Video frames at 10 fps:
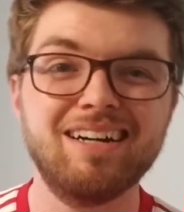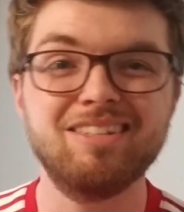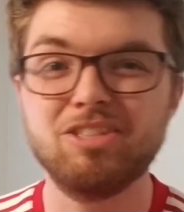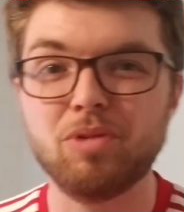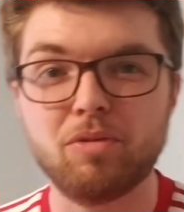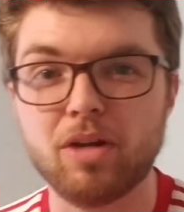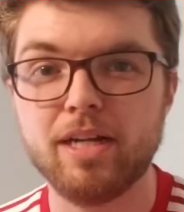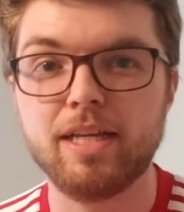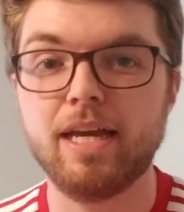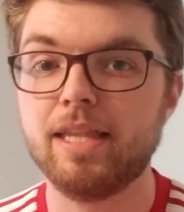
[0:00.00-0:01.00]
do I run
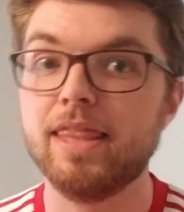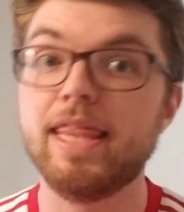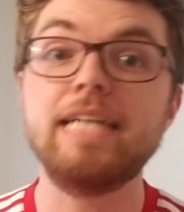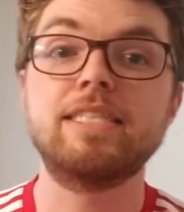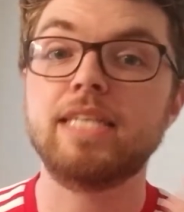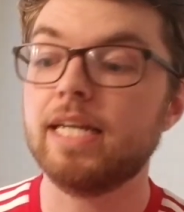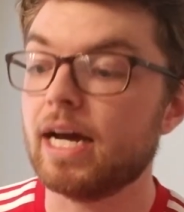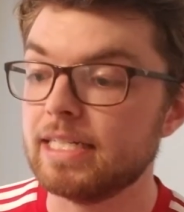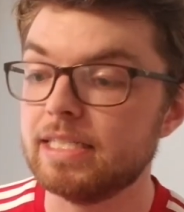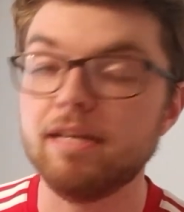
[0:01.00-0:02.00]
it again? That's an
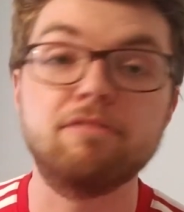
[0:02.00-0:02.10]
idea